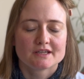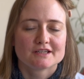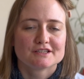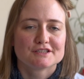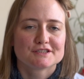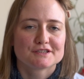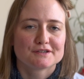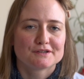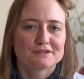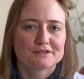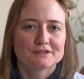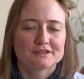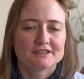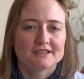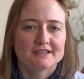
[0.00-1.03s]

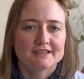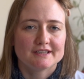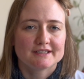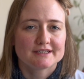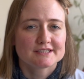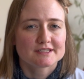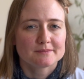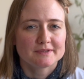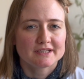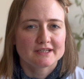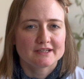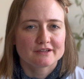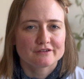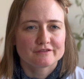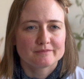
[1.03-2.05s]
So it is the
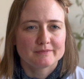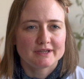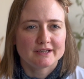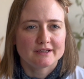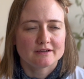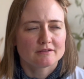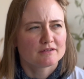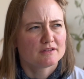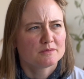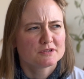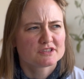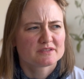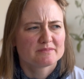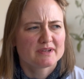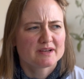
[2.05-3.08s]
beginning of May, or
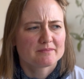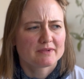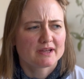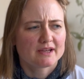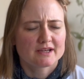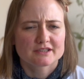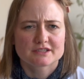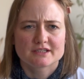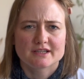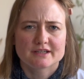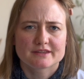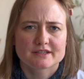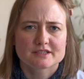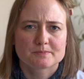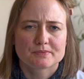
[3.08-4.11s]
almost mid-May actually at
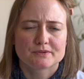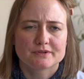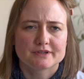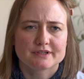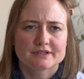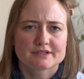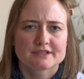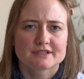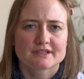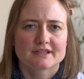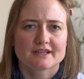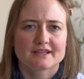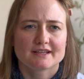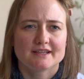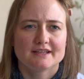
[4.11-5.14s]
this point.
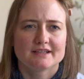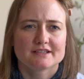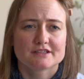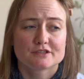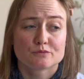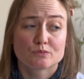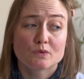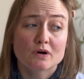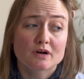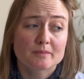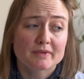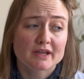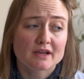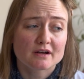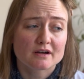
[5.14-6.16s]
It is warm
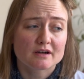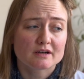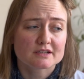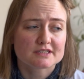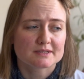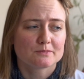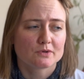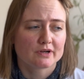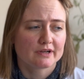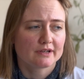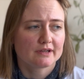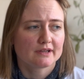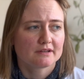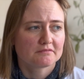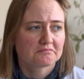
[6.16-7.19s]
here,
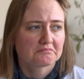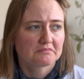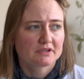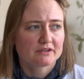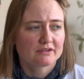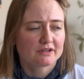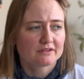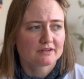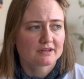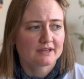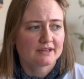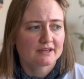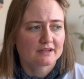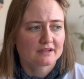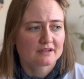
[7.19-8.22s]
somewhere around
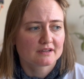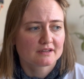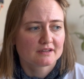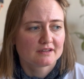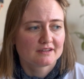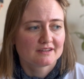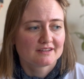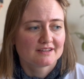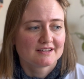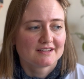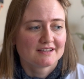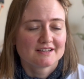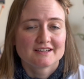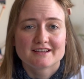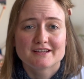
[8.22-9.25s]

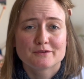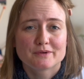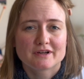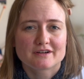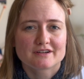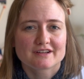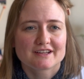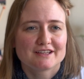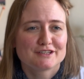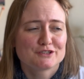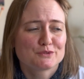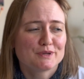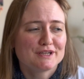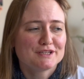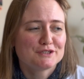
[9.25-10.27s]
here we are again,
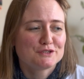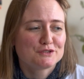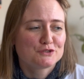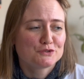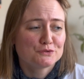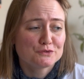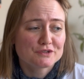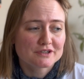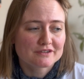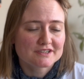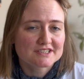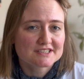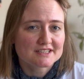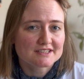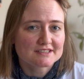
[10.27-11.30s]
22
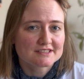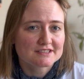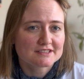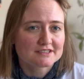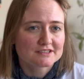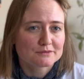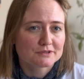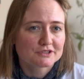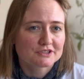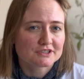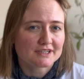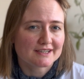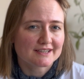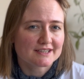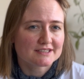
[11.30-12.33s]
degrees Celsius, which
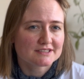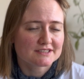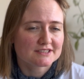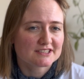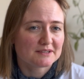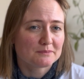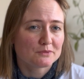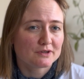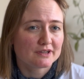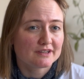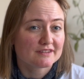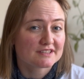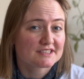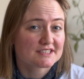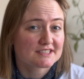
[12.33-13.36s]
I guess is somewhere in
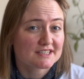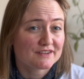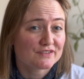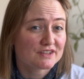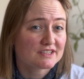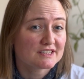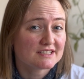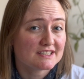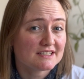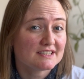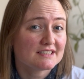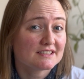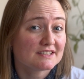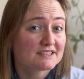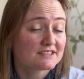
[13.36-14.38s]
the
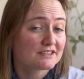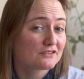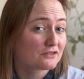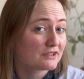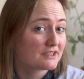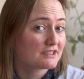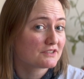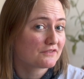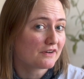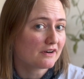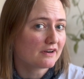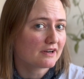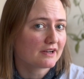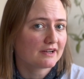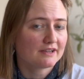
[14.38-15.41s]
70s degrees
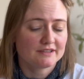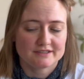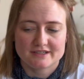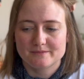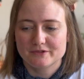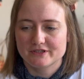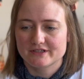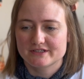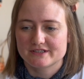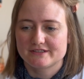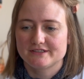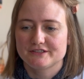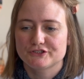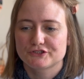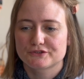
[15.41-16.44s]
Fahrenheit. I'm not
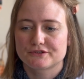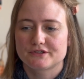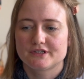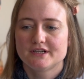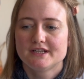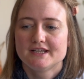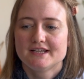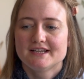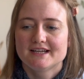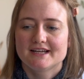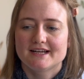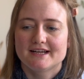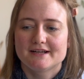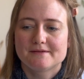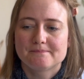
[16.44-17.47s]
entirely sure.
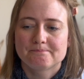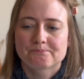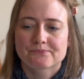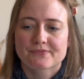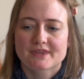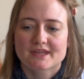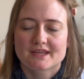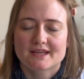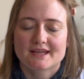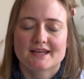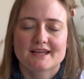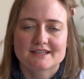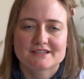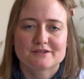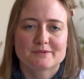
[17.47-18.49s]
And
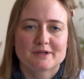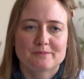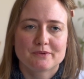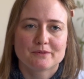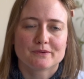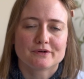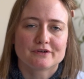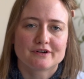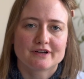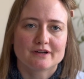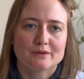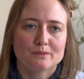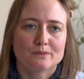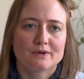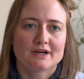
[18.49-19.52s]
you might be
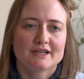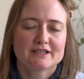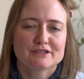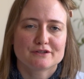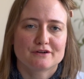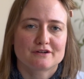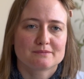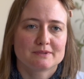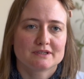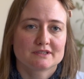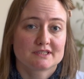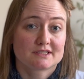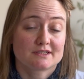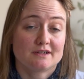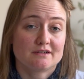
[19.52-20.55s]
wondering why talk
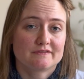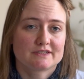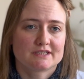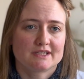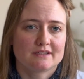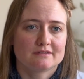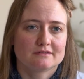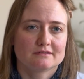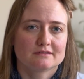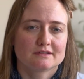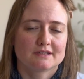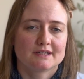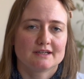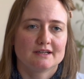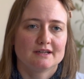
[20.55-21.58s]
about scarves now.
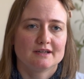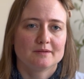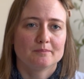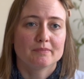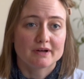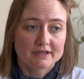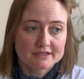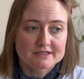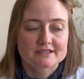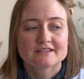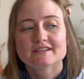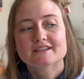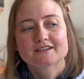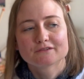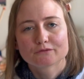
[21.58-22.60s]
But
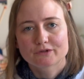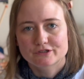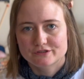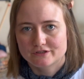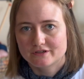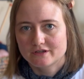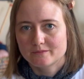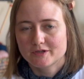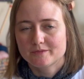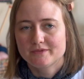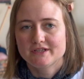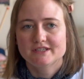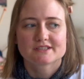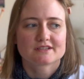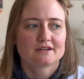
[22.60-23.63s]
we're talking about
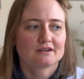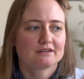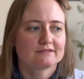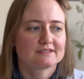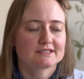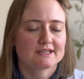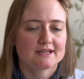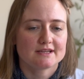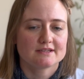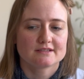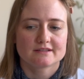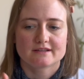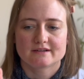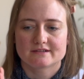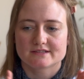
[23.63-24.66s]
mini scarves, and
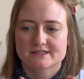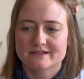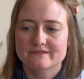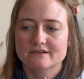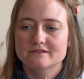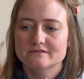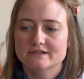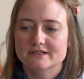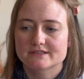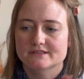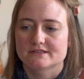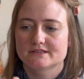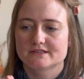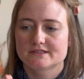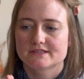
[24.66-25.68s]
there are several
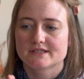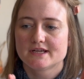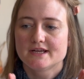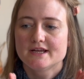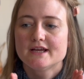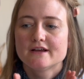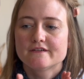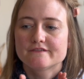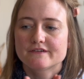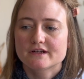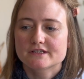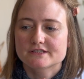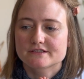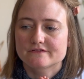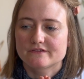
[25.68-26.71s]
reasons.
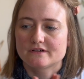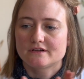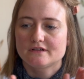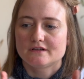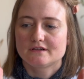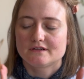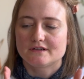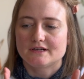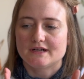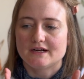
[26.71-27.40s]
First of all,